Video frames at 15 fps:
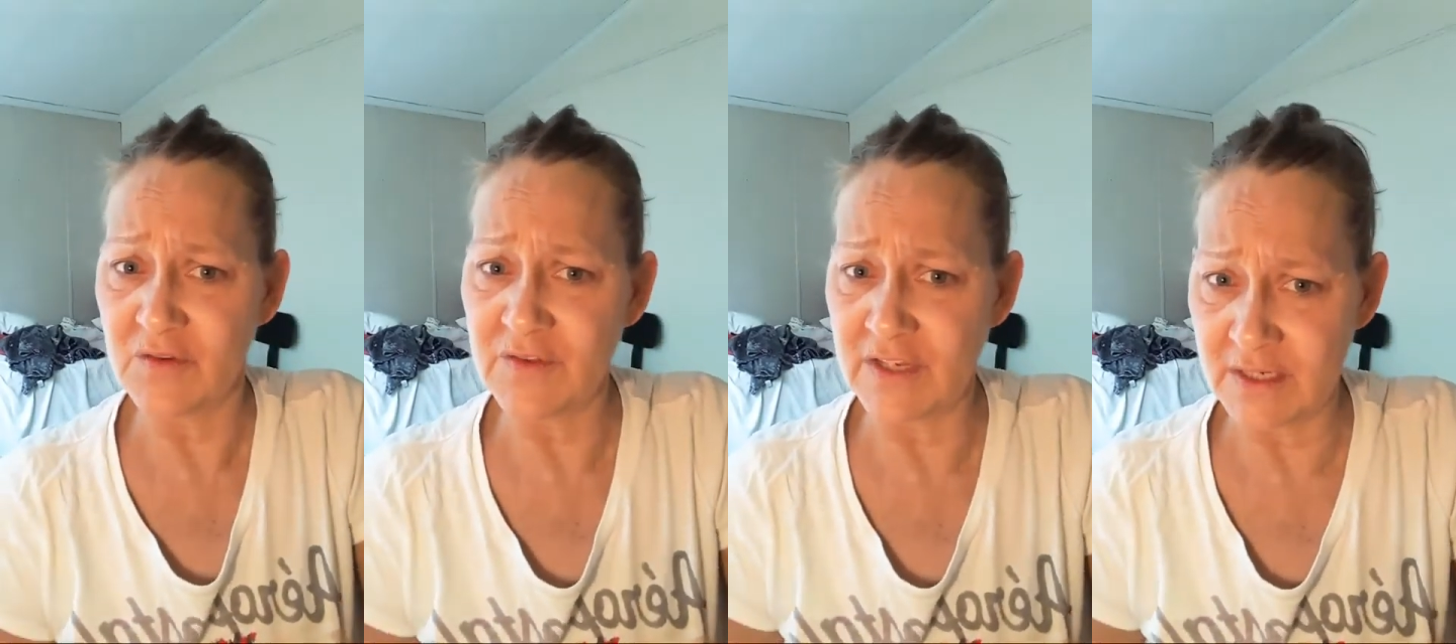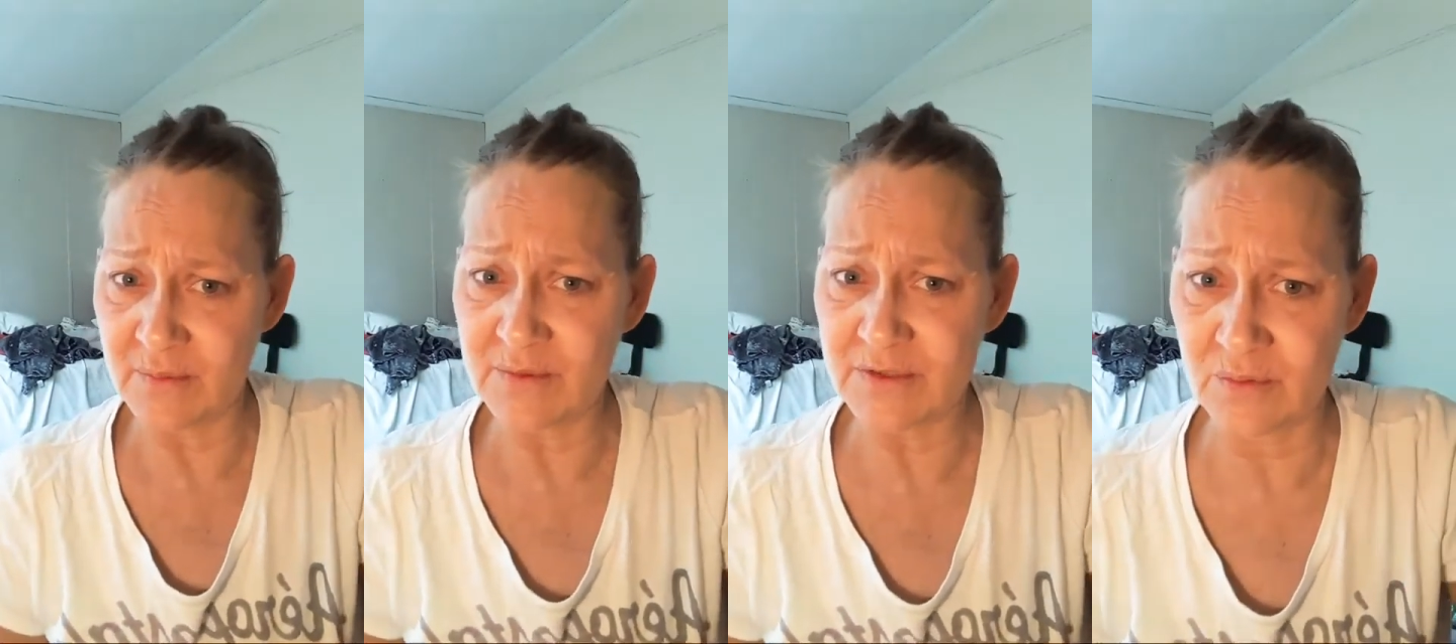that
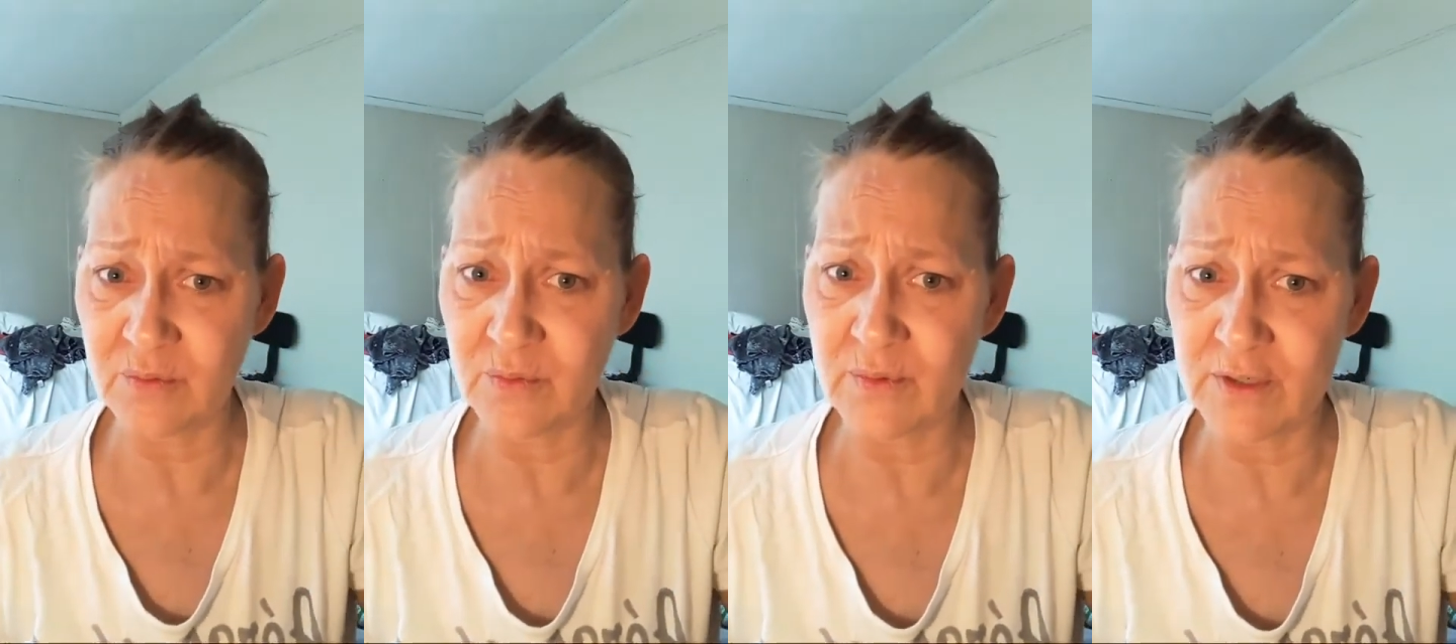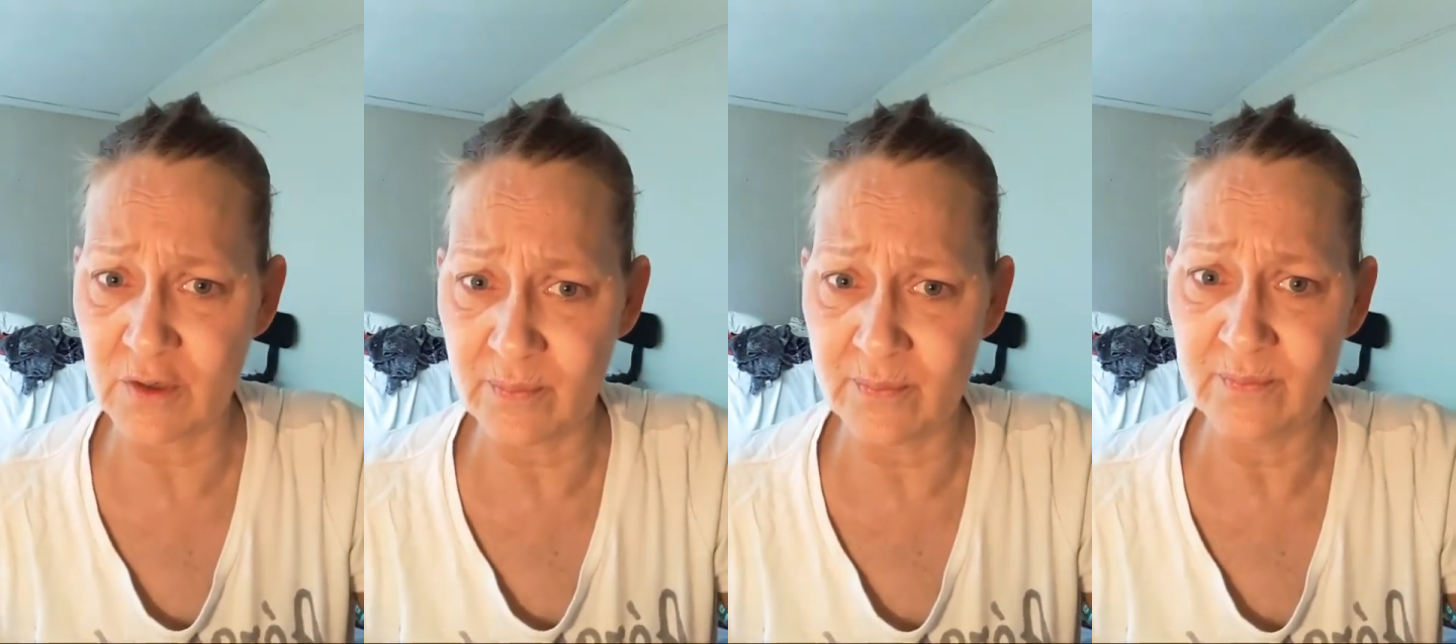it was a
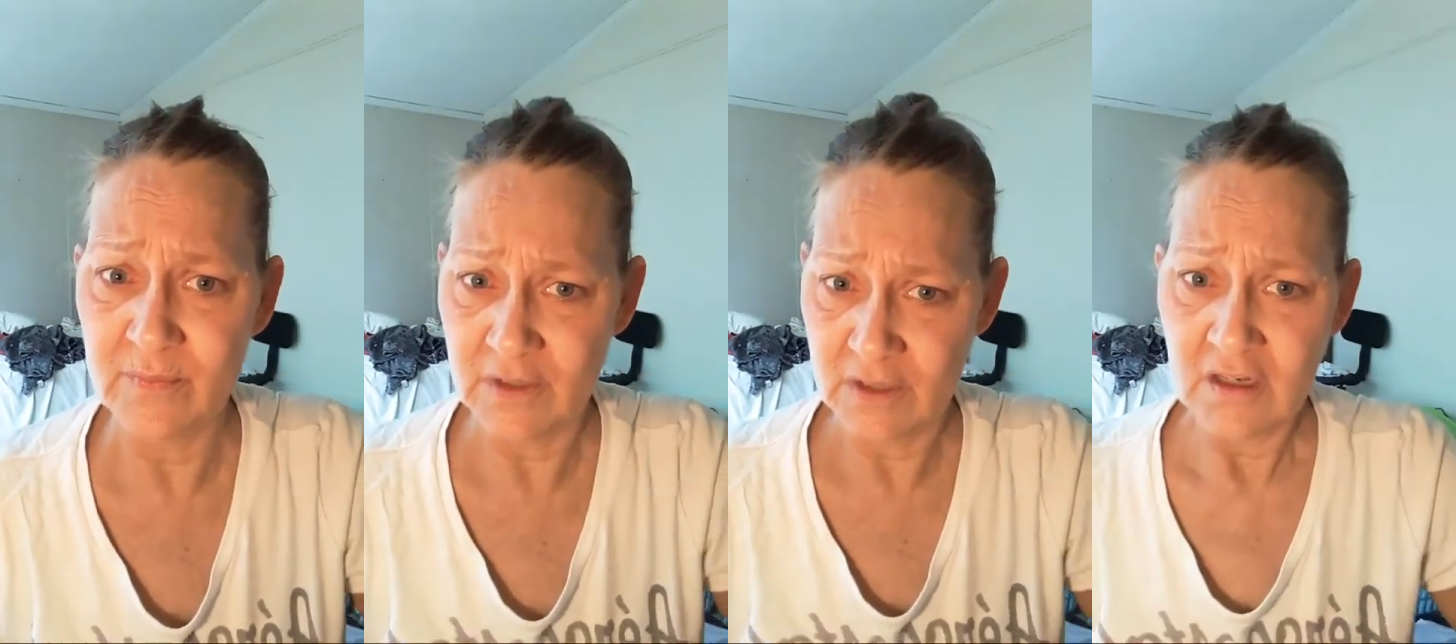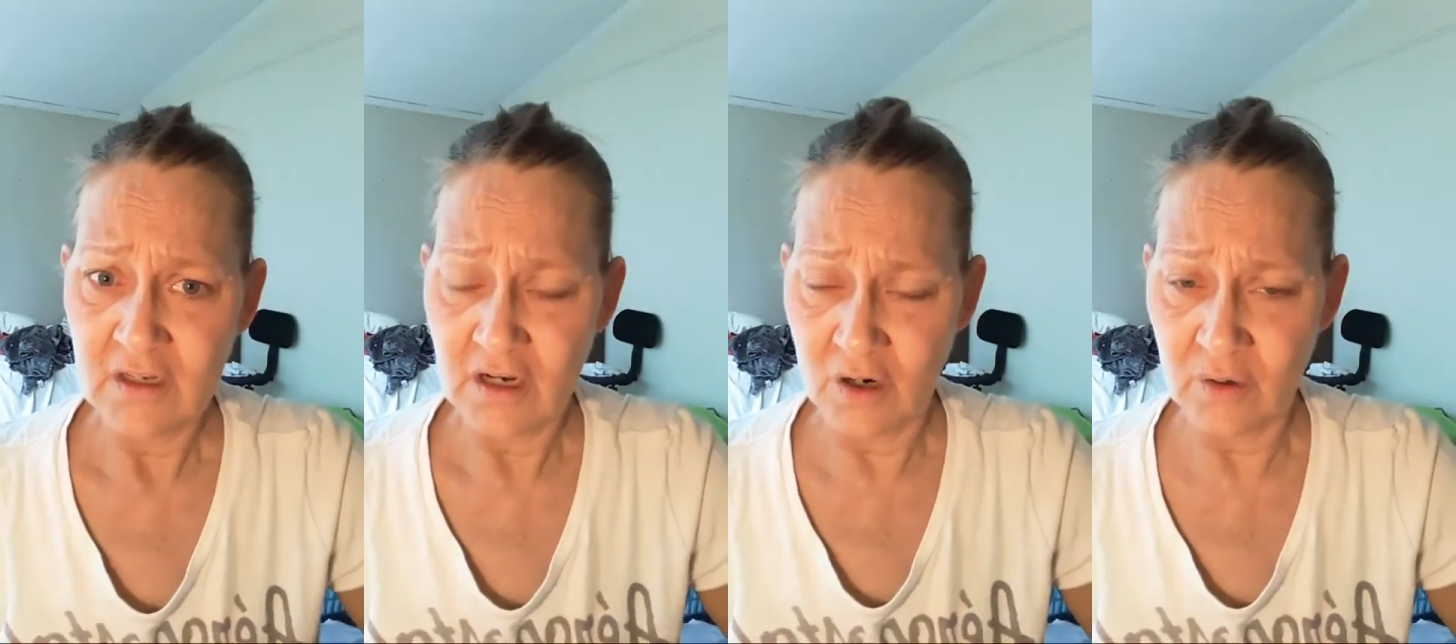
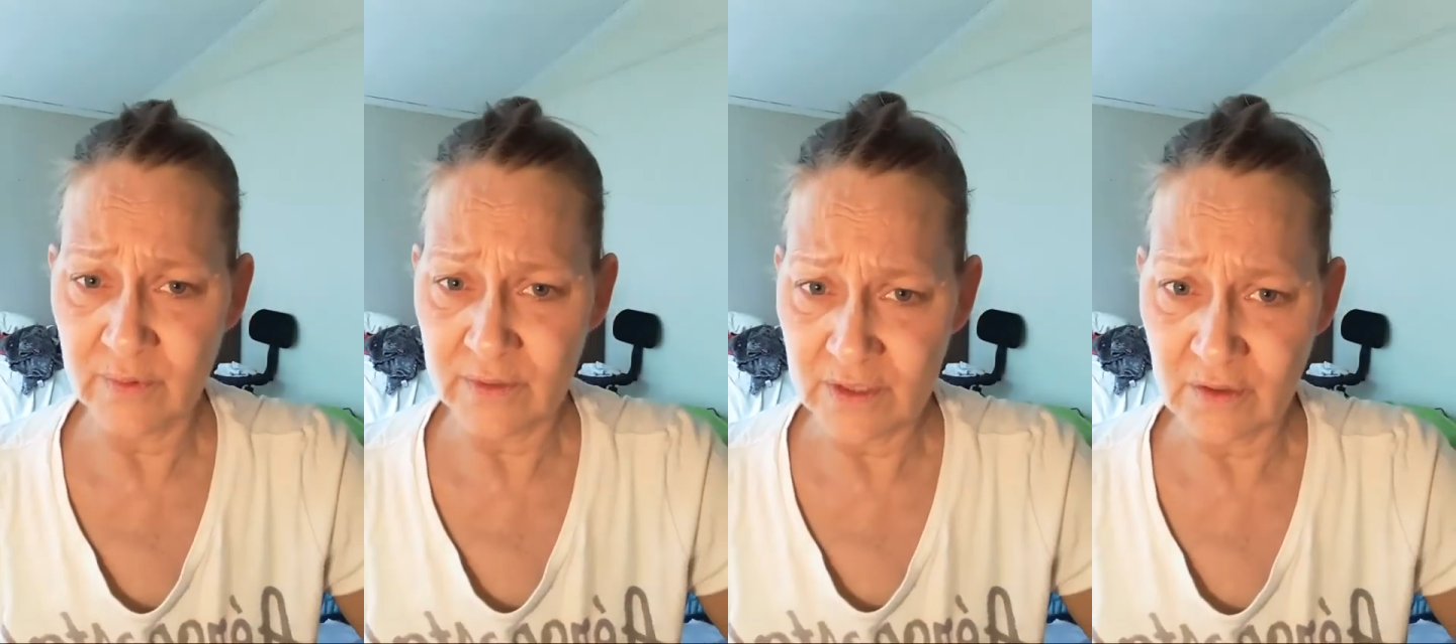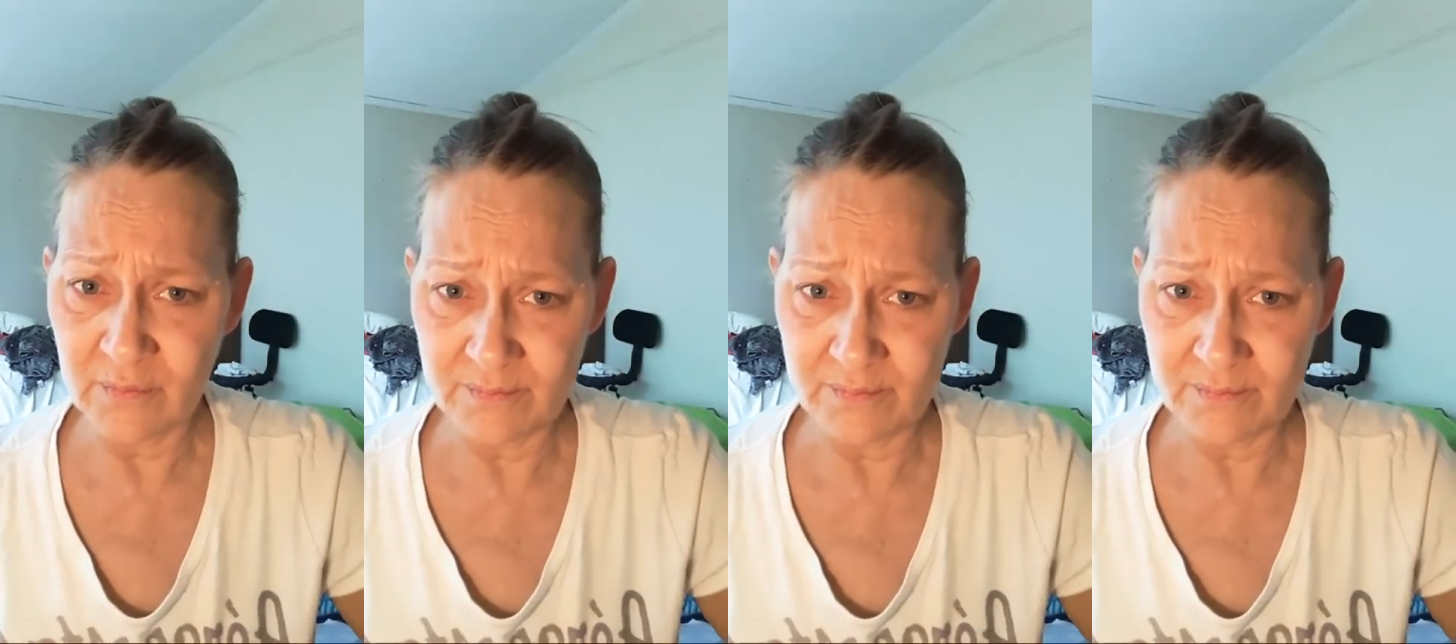real